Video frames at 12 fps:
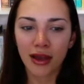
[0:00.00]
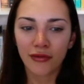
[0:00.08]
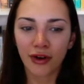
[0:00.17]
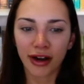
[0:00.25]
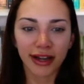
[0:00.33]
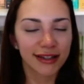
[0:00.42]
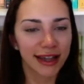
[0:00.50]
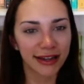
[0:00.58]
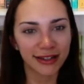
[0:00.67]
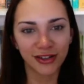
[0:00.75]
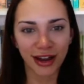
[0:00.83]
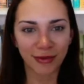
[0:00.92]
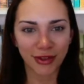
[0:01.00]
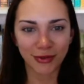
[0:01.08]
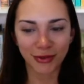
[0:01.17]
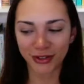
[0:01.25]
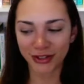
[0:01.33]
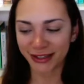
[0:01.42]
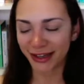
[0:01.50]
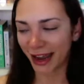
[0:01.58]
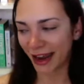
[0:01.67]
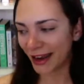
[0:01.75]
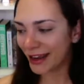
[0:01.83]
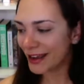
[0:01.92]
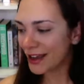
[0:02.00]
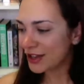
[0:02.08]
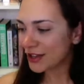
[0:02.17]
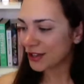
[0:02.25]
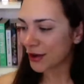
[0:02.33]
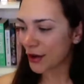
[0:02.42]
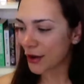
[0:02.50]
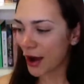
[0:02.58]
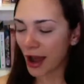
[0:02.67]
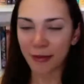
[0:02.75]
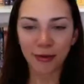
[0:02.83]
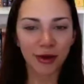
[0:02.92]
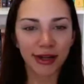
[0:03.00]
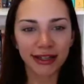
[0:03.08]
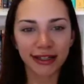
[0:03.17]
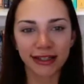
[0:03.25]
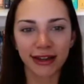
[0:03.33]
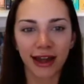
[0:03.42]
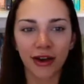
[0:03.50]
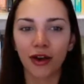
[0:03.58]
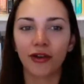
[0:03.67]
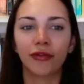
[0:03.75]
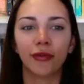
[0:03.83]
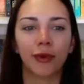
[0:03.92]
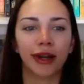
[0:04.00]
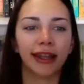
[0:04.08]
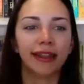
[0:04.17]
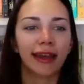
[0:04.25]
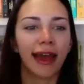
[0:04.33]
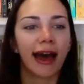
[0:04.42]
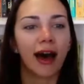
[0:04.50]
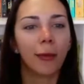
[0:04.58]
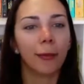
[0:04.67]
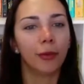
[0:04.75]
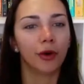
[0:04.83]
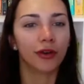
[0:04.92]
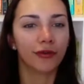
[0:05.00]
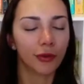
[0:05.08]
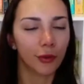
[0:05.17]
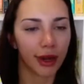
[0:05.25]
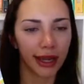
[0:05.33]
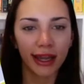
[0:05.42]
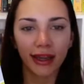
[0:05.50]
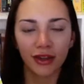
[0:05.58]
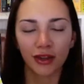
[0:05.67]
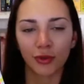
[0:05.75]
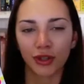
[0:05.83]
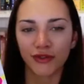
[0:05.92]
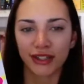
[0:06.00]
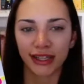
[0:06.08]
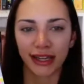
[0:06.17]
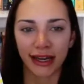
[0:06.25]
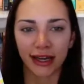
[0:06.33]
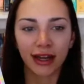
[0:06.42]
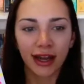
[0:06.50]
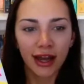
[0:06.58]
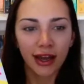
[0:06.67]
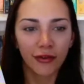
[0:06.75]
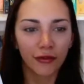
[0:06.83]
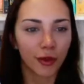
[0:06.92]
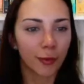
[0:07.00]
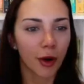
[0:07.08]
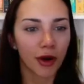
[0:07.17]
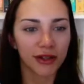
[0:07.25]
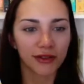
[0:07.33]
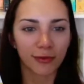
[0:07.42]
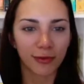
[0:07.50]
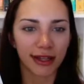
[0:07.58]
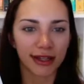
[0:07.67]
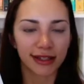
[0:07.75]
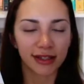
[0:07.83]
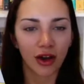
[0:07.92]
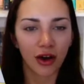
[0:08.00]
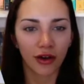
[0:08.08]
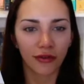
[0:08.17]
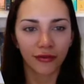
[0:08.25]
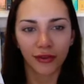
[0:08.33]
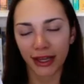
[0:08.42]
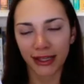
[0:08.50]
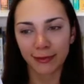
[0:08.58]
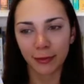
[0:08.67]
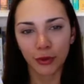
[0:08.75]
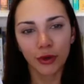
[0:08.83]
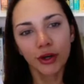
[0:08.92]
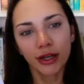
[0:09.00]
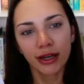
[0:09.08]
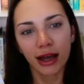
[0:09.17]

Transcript: Very excited to chat with you all today. So I'm going to start off with our book of the week. You would have seen a few posts from this on Facebook.